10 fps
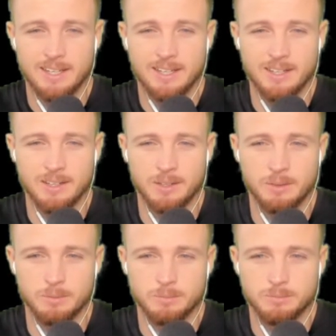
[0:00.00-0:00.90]

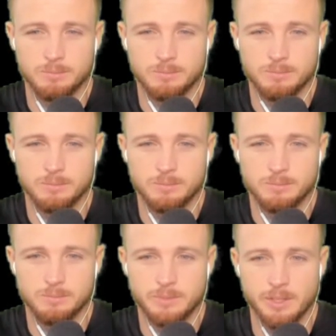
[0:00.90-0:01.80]

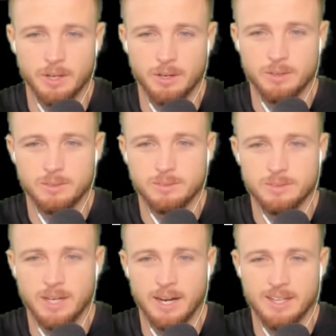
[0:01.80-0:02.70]
You know,
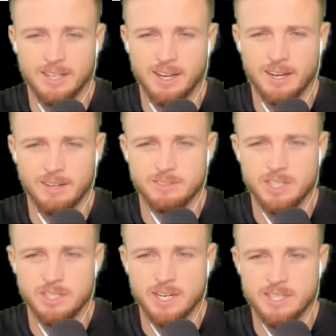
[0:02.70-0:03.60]
and I think I gave
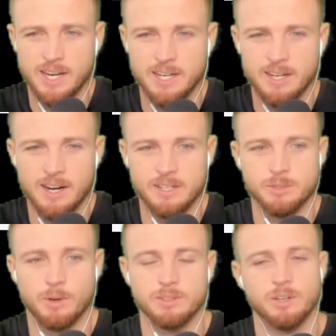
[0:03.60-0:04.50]
TJS an 89 as well.